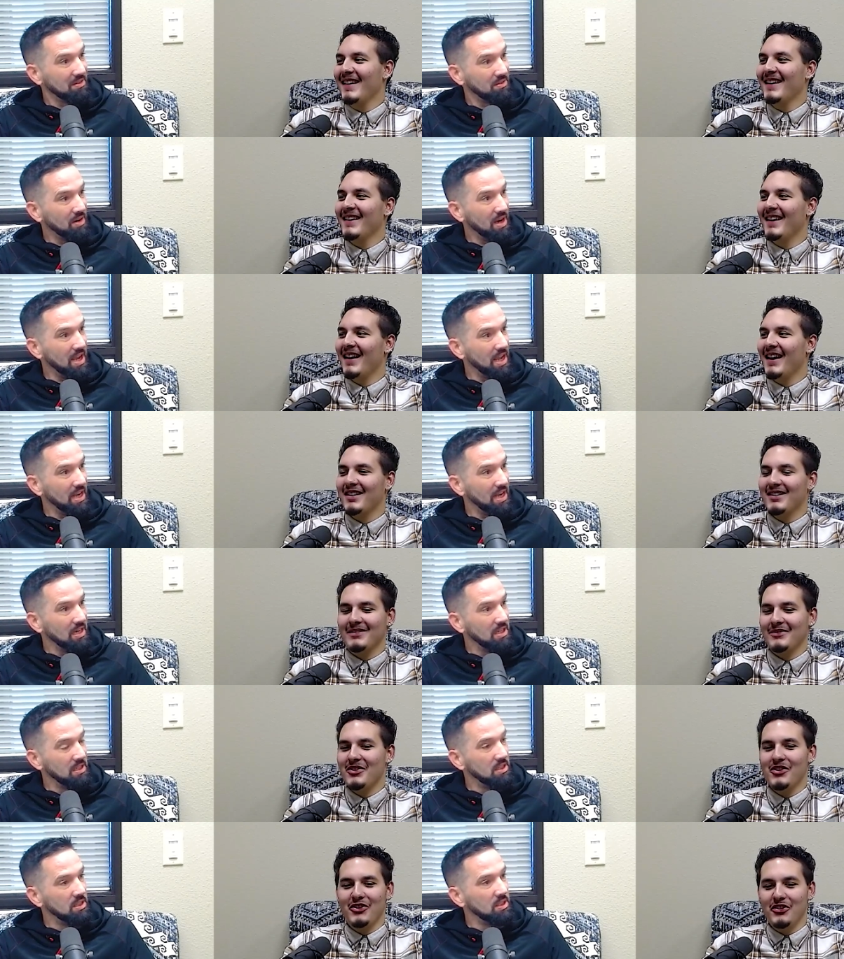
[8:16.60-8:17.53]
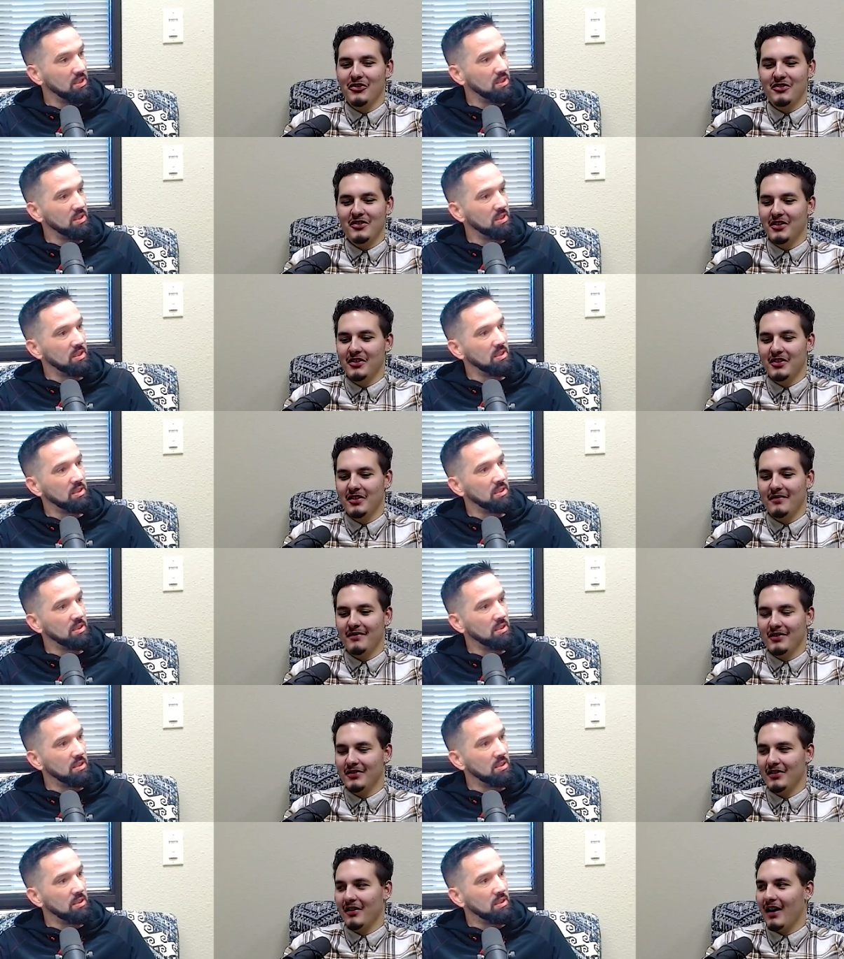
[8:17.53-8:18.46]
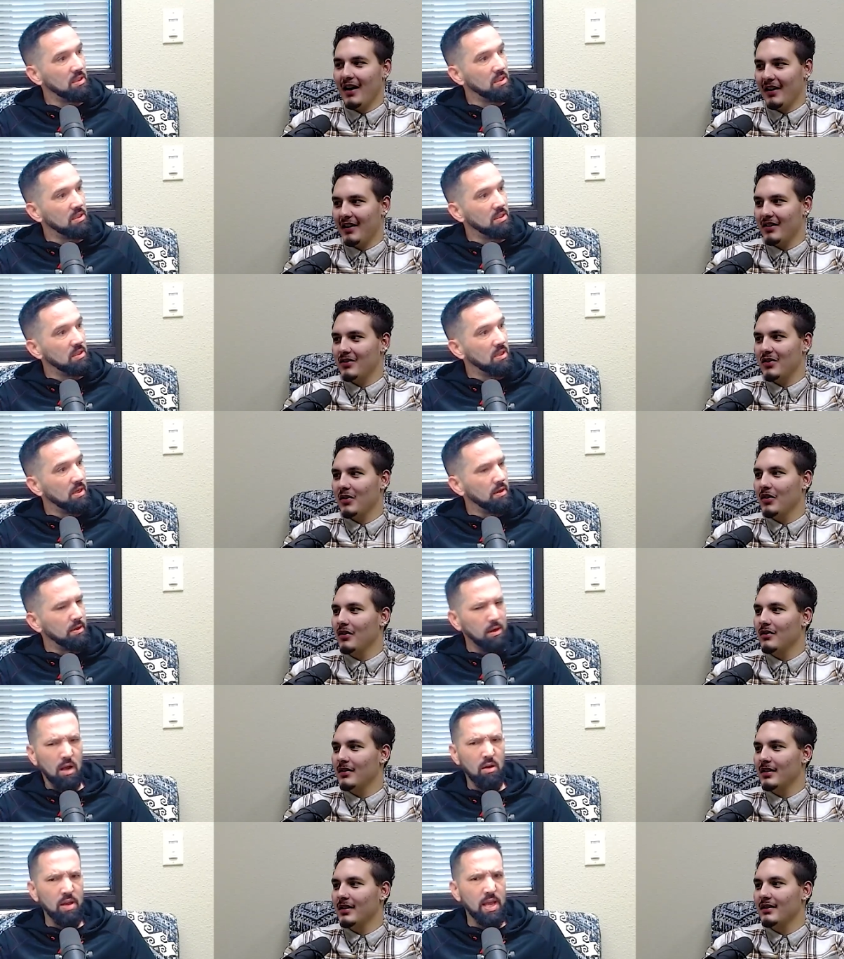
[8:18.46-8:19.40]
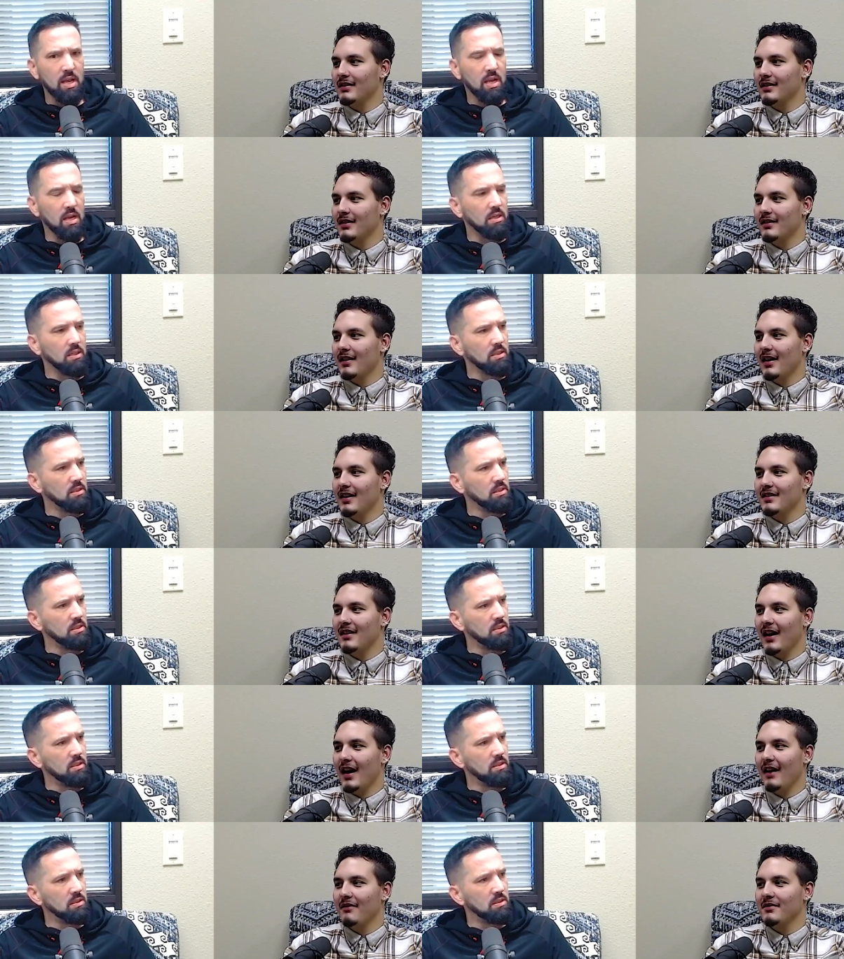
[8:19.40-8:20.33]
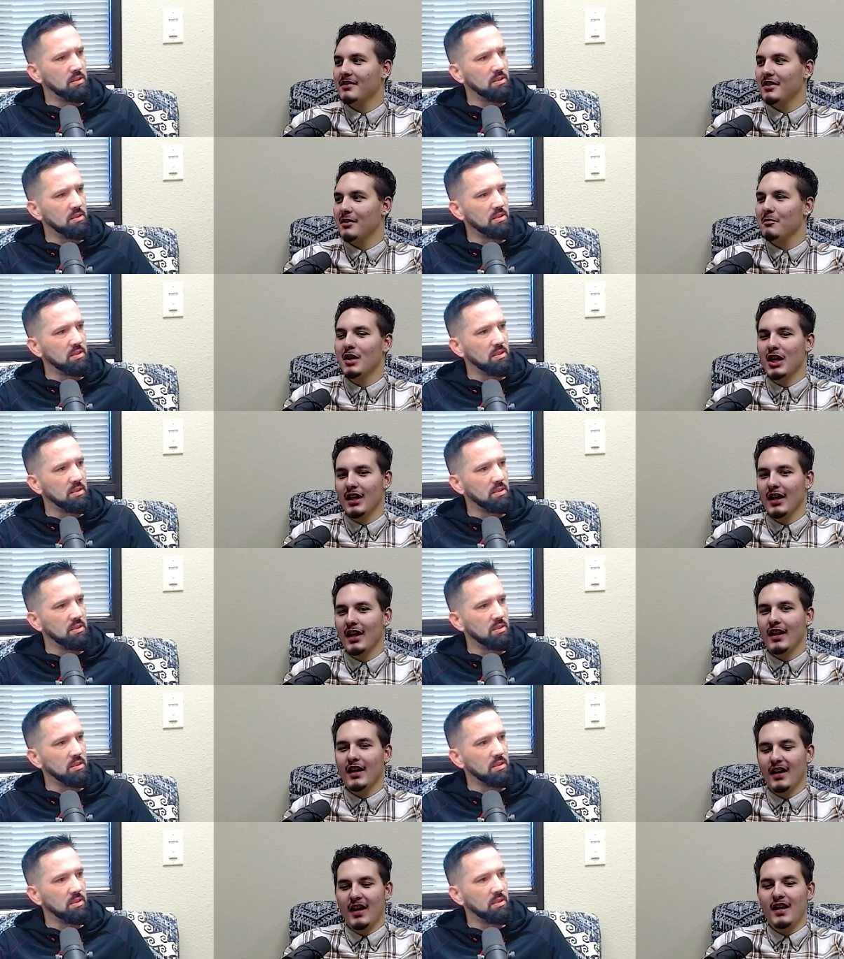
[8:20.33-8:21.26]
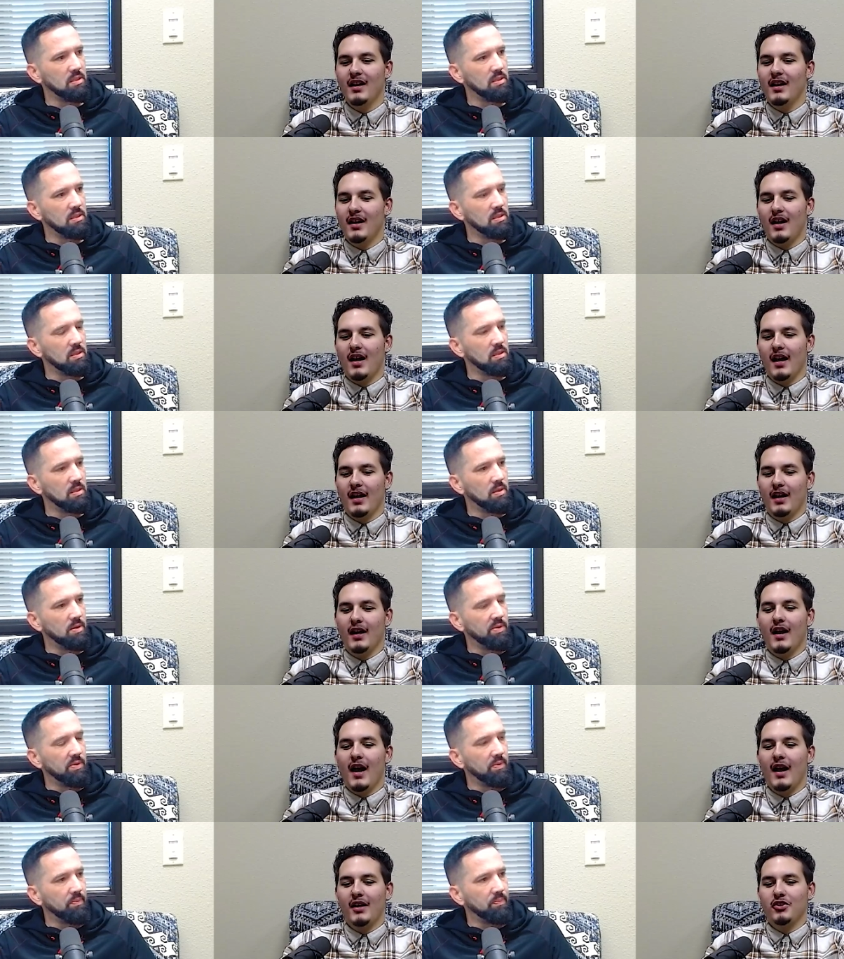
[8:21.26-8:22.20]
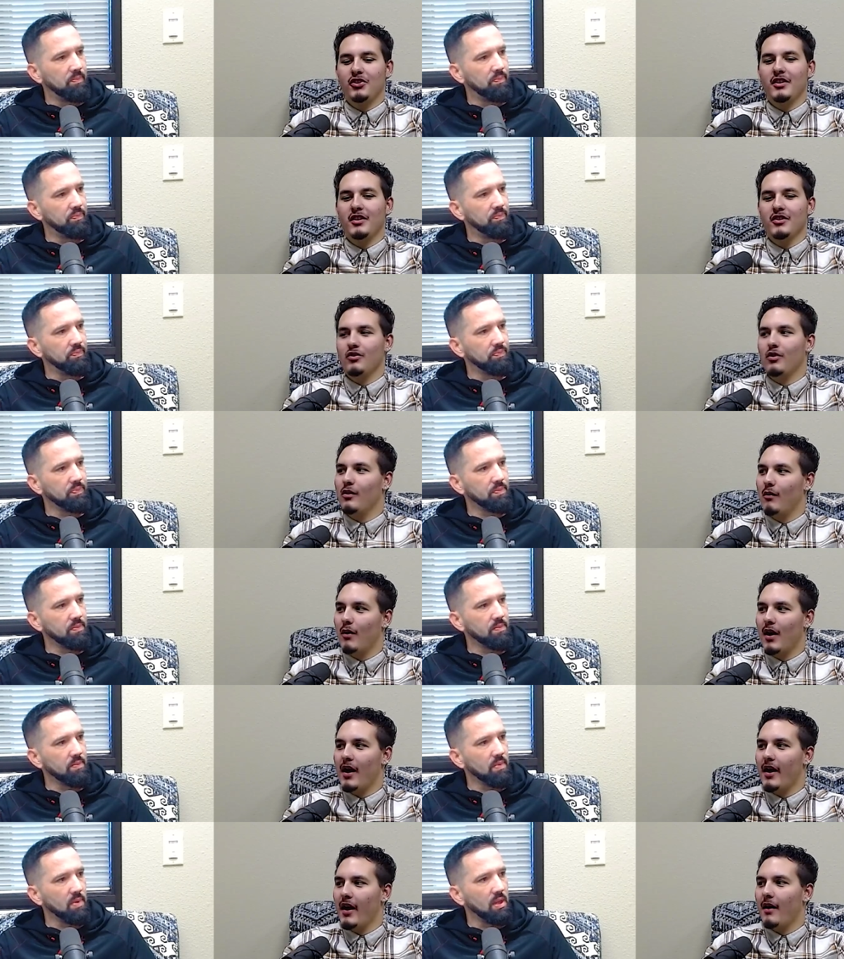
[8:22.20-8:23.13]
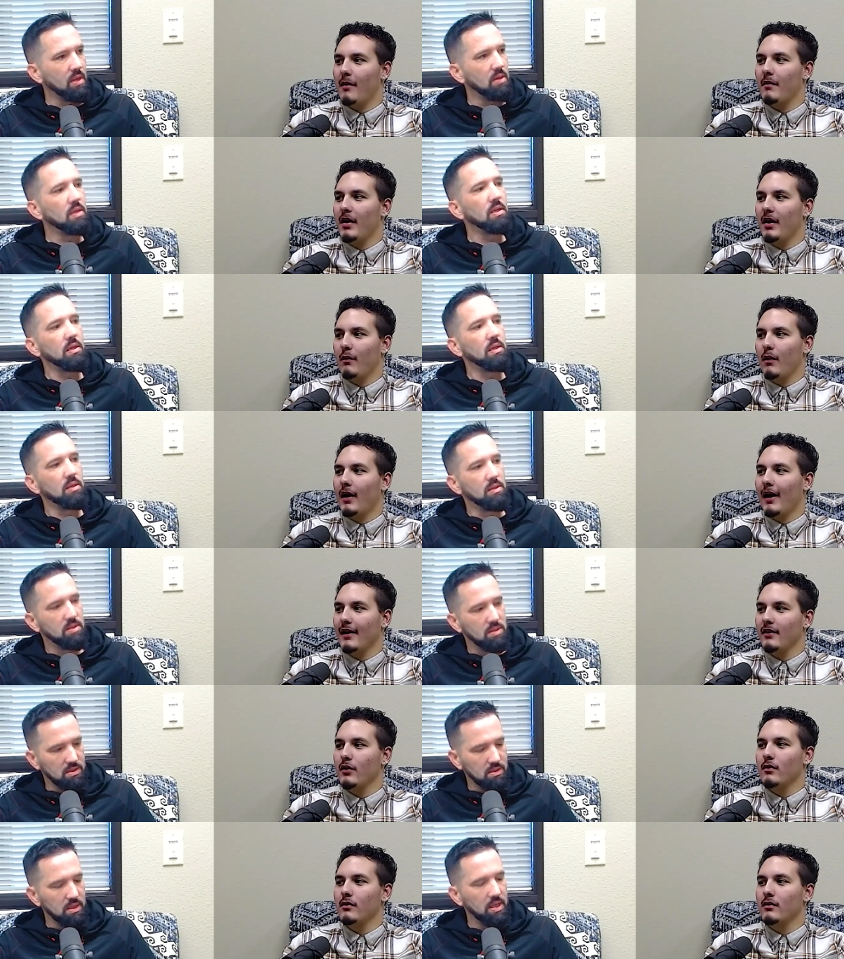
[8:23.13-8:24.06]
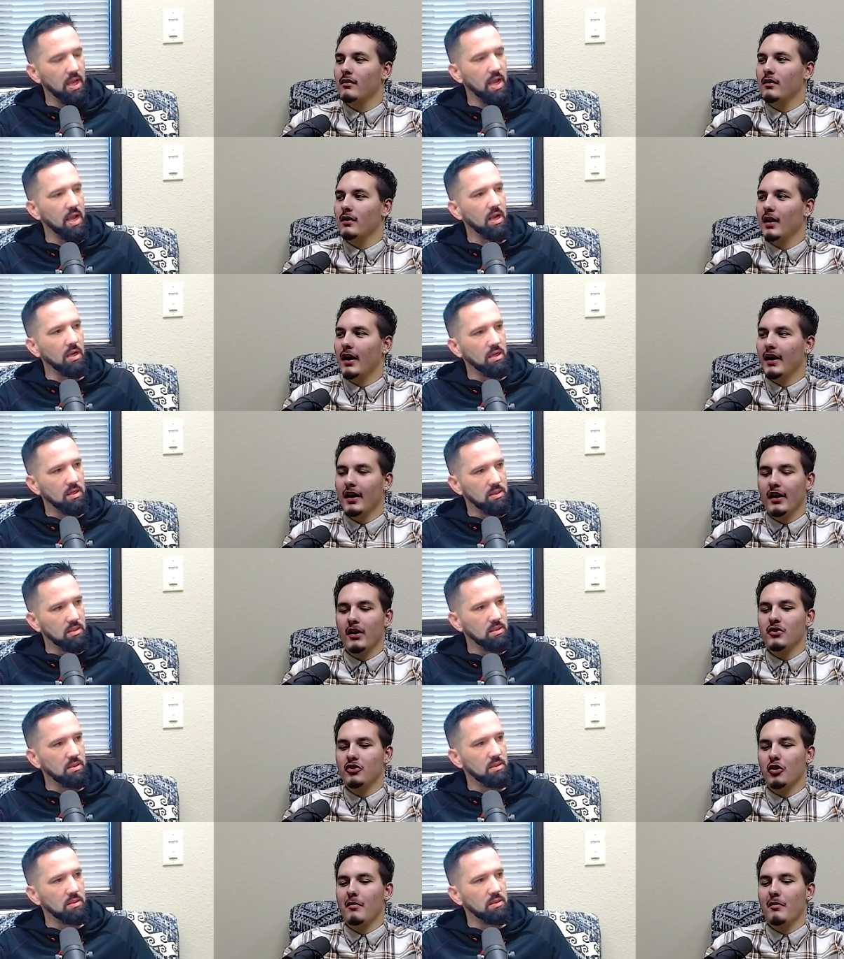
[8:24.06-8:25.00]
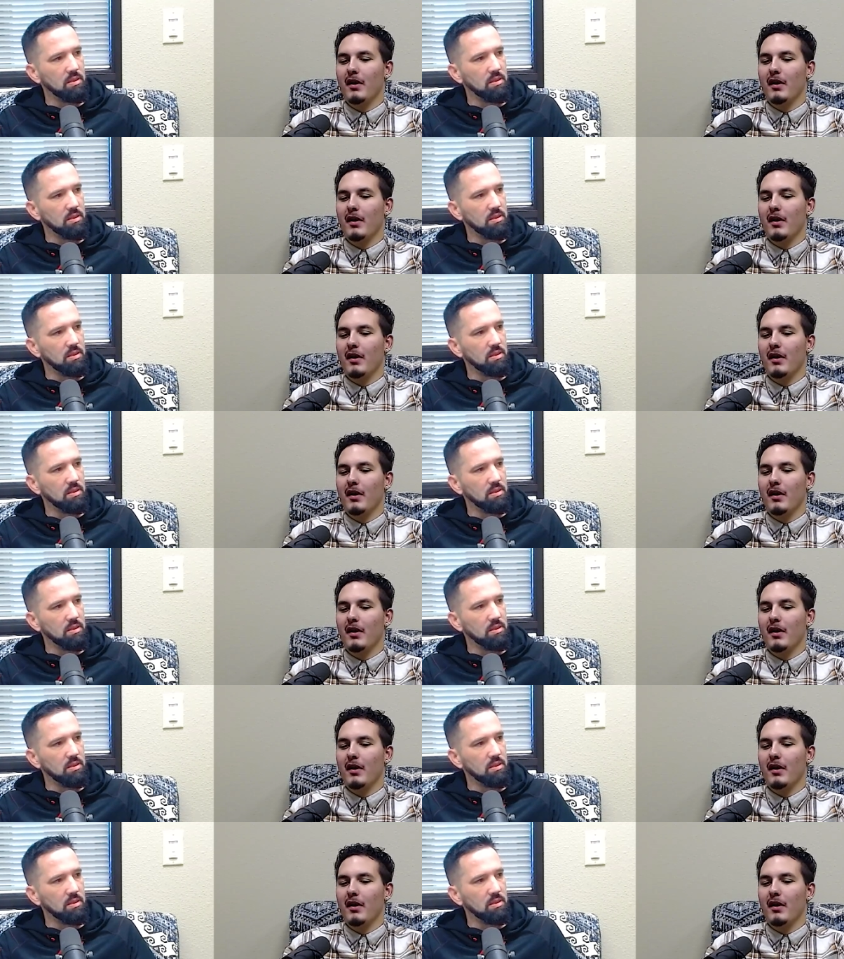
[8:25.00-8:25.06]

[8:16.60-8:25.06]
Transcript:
Speaker 1: yeah because when you're using you just feel so out of control oh, it's, oh yeah it's nice to have something like i get to actually control where i am and what i do yeah i get to control my